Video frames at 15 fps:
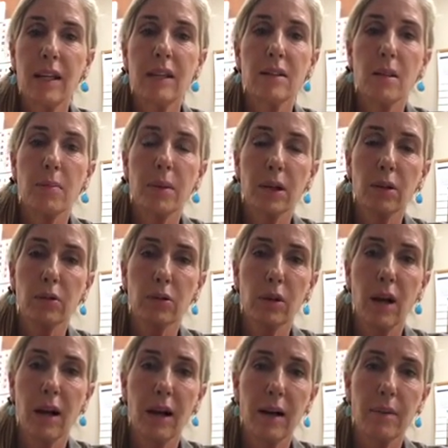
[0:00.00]
in the
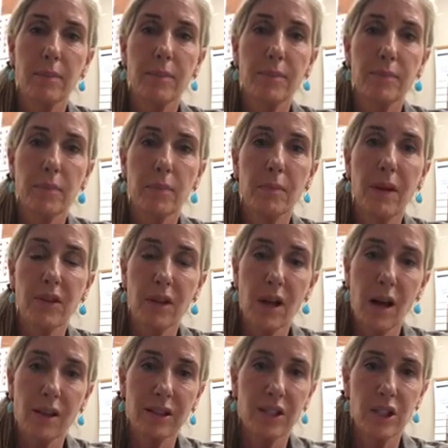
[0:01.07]
pillar
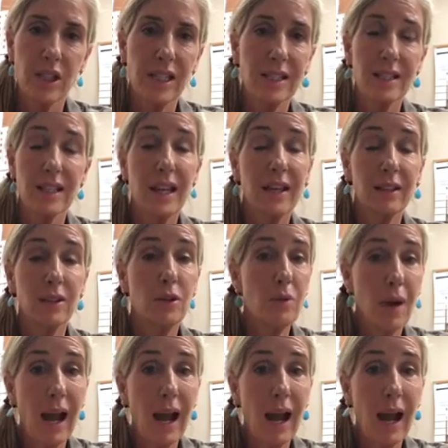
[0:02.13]
methodology is that you